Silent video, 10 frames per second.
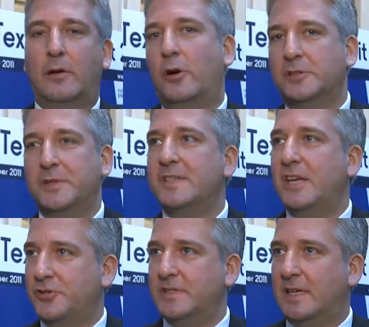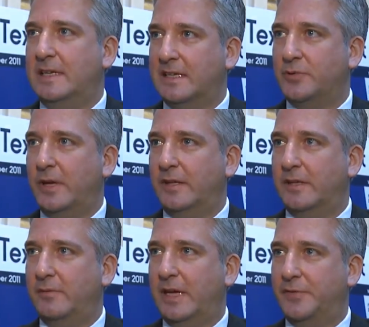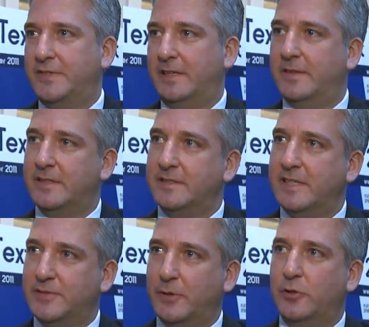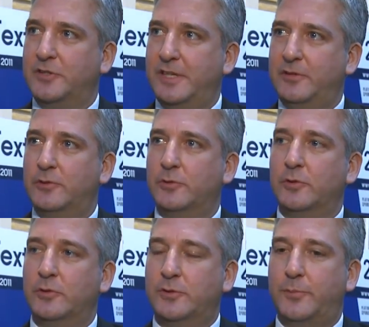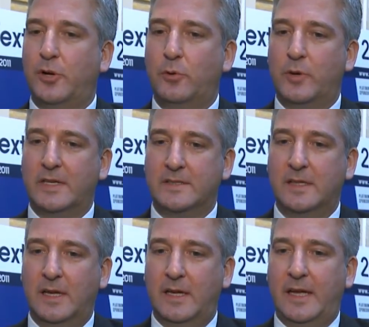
Optimization is a clear trend, and we have seen this, and this will continue to progress.